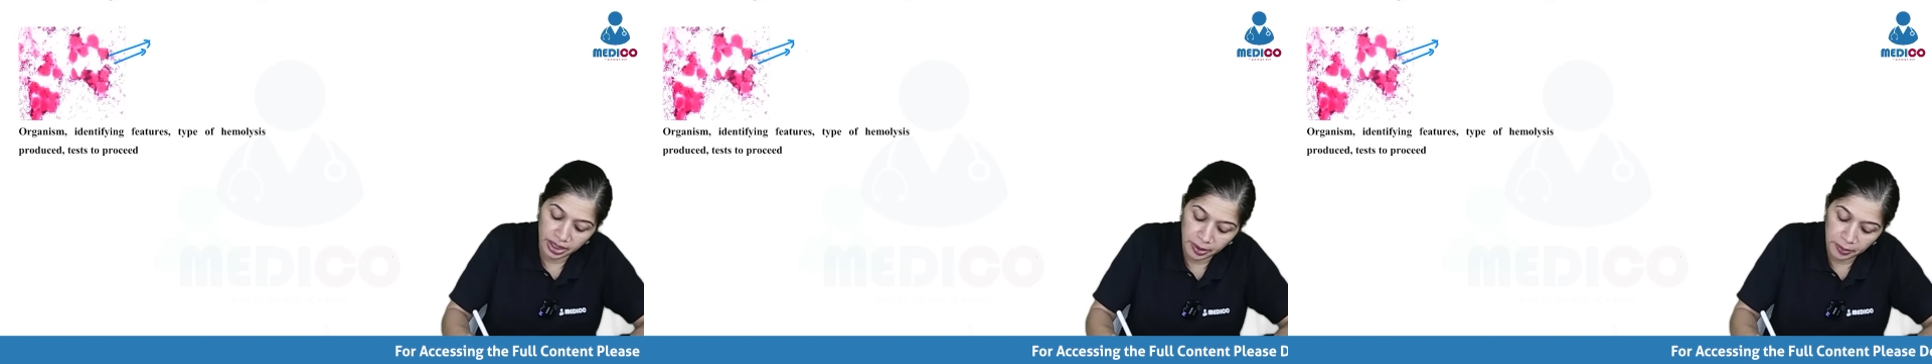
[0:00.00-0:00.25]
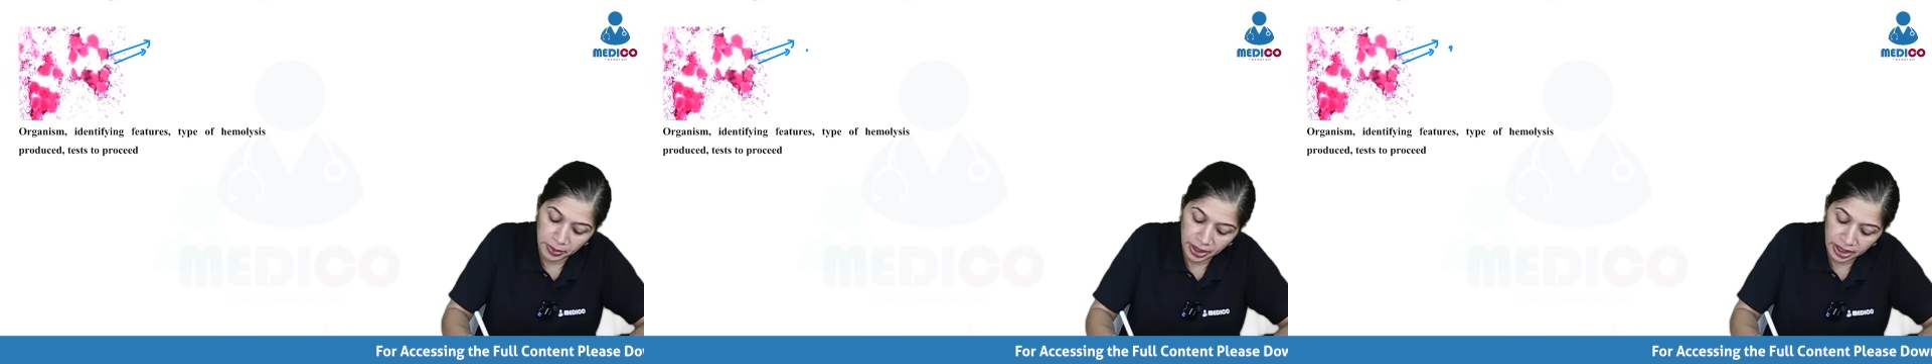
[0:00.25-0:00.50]

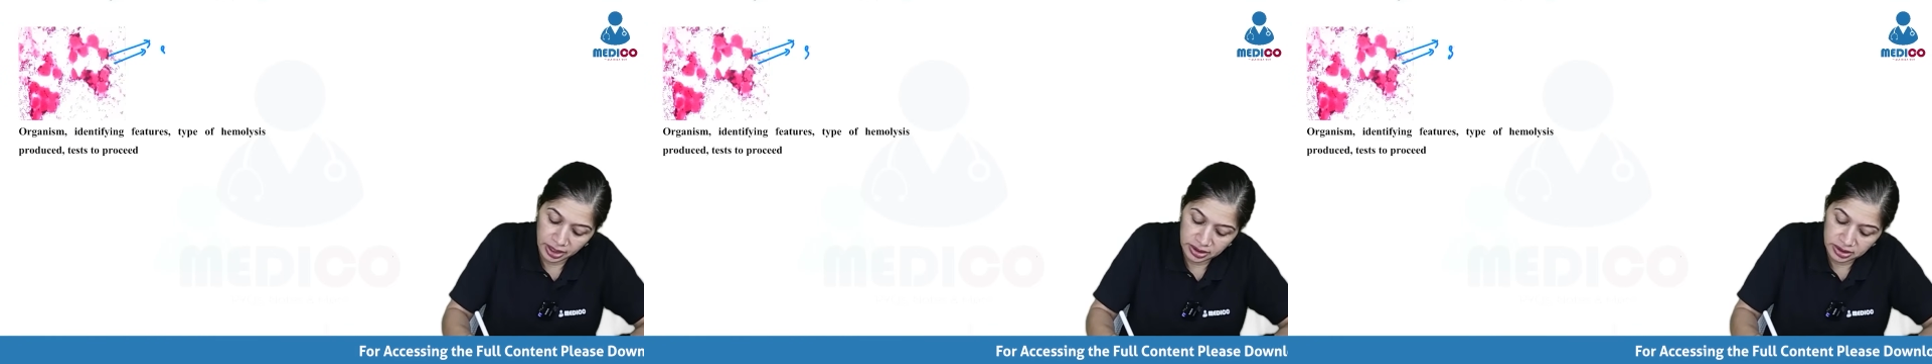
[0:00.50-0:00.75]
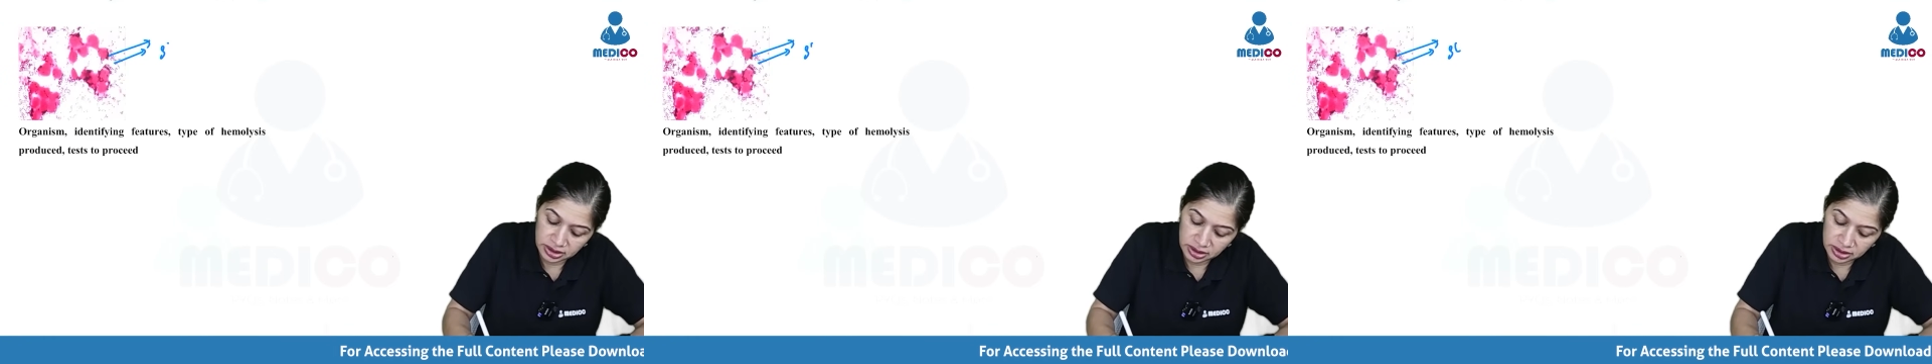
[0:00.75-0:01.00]
grape-like
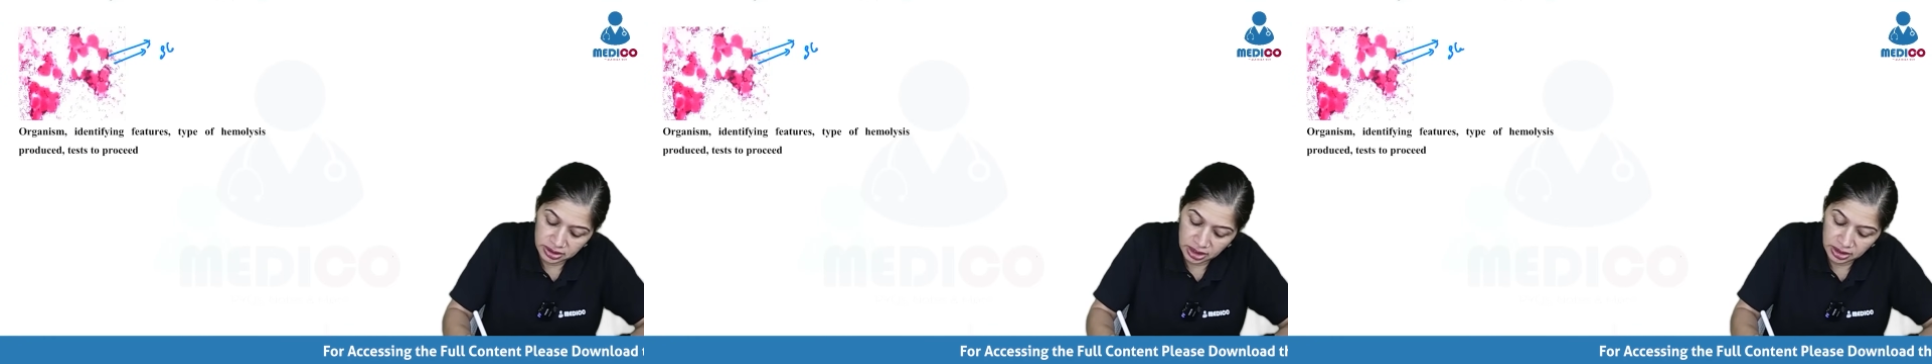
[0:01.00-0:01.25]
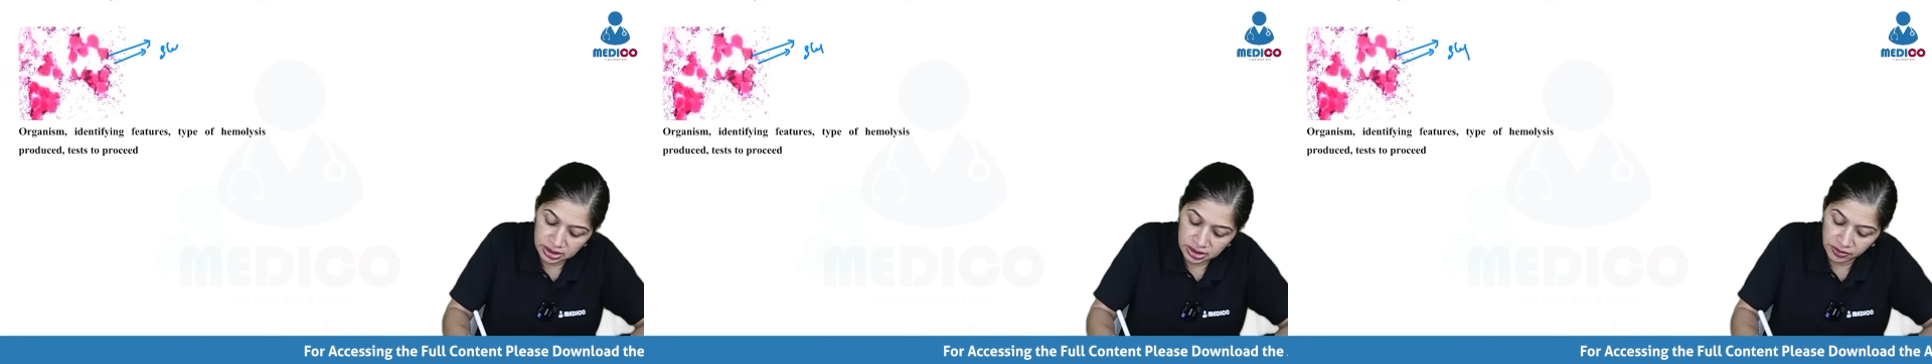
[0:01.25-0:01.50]
clusters
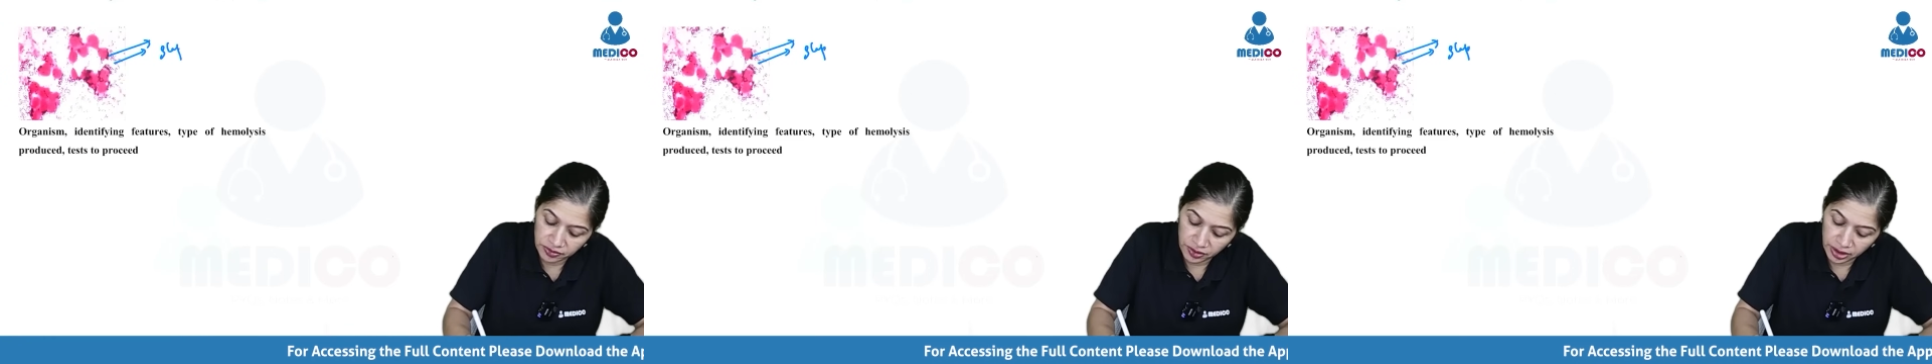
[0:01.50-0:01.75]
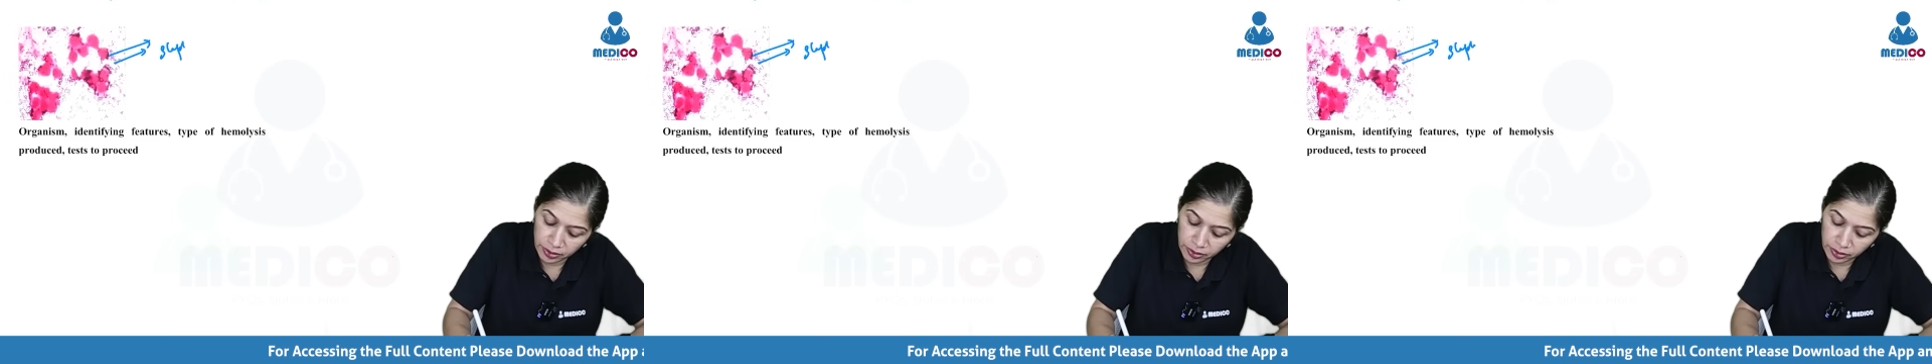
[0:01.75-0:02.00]
are
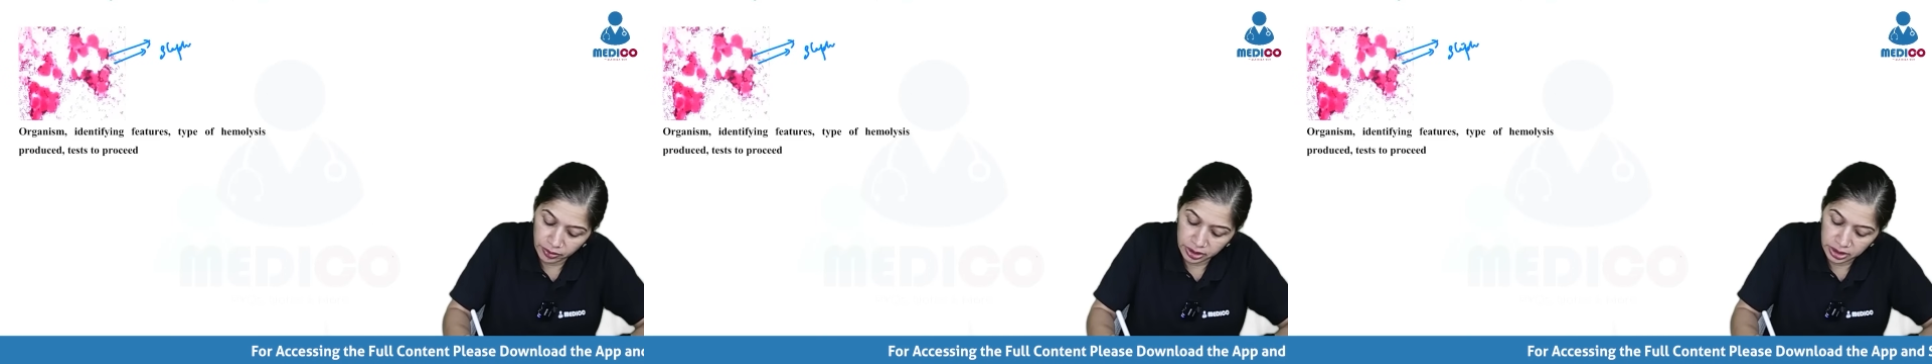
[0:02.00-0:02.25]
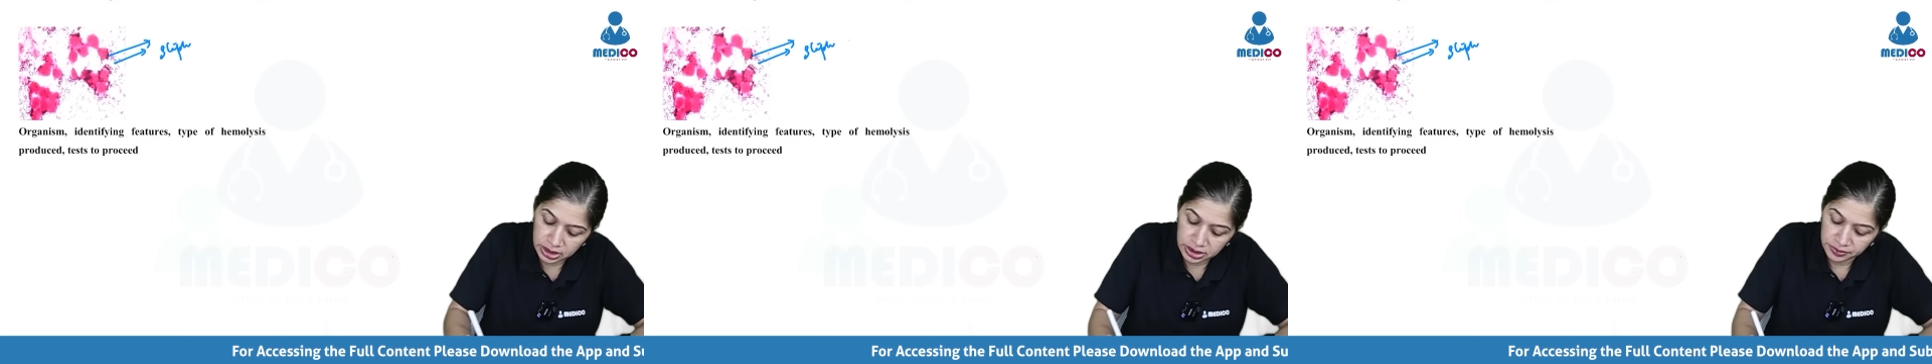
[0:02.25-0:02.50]

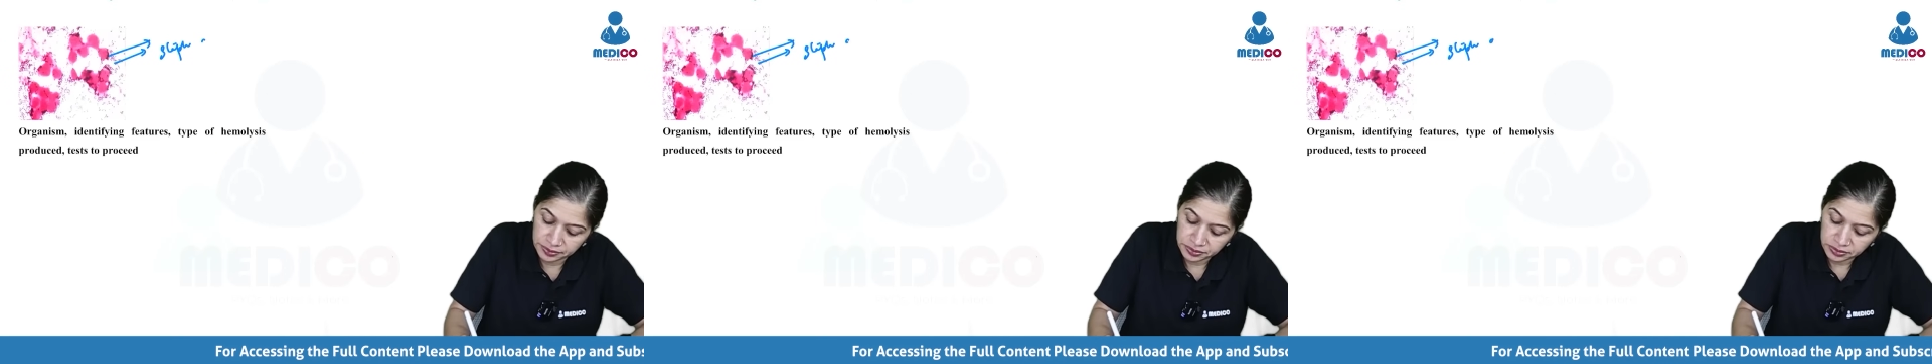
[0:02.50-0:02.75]
Staphylococcus